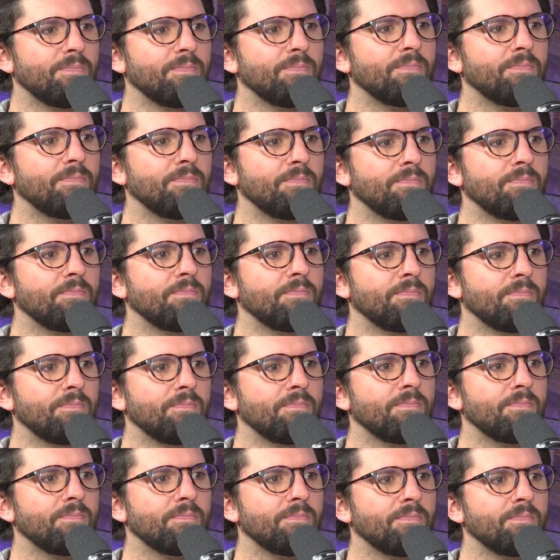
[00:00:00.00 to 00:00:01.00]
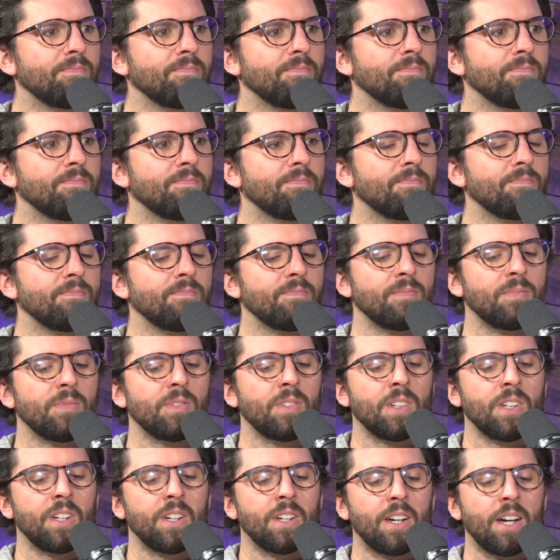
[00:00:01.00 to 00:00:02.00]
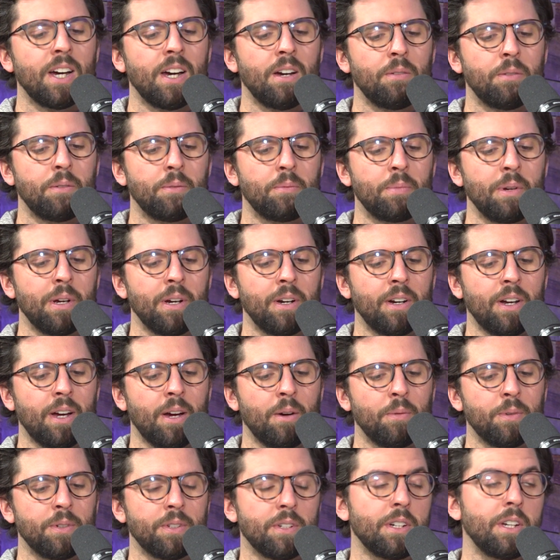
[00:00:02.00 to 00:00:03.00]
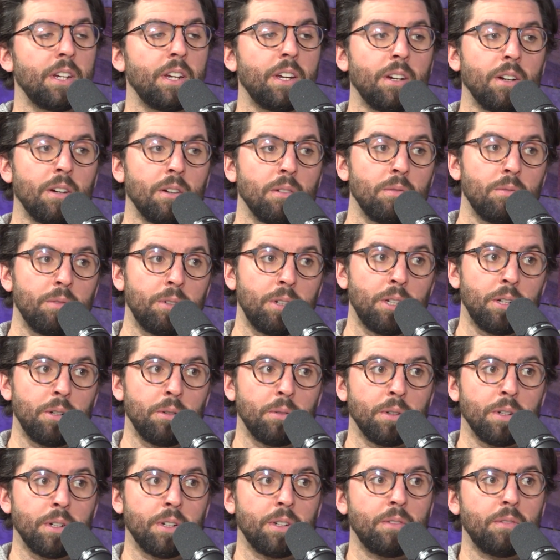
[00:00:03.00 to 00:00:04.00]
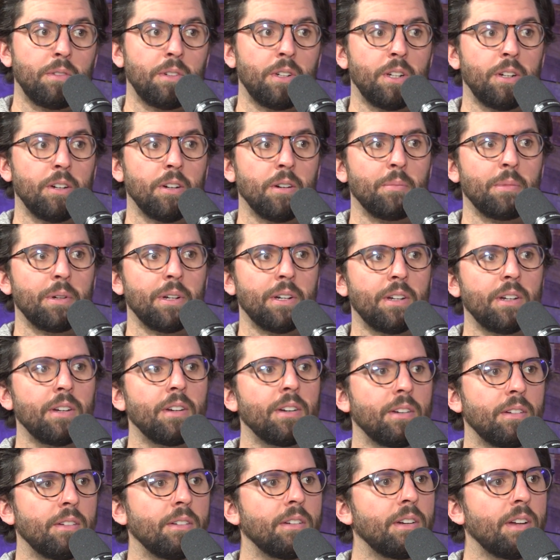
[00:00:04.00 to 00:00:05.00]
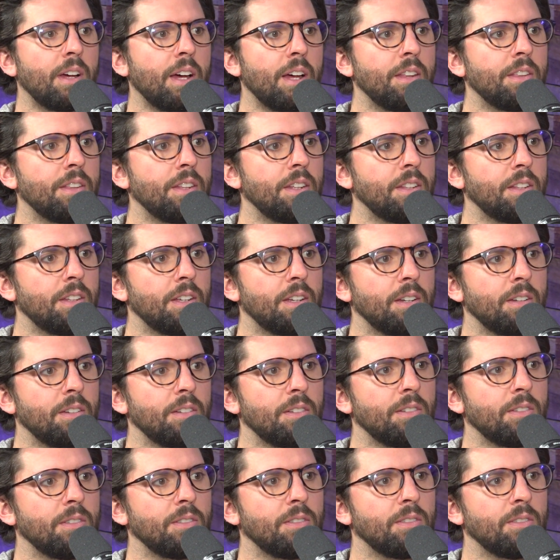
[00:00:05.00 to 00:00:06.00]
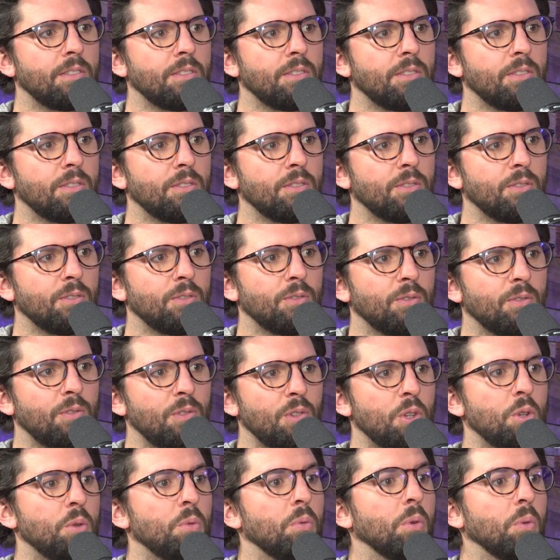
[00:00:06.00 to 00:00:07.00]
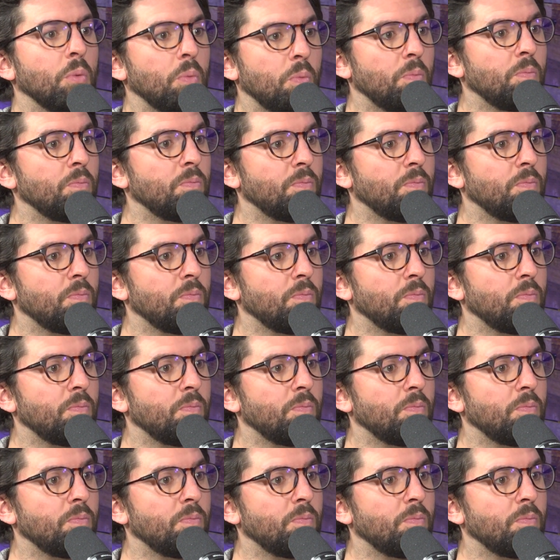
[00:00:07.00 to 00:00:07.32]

Mm-hmm. I wasn't here when you were here, but I think that you were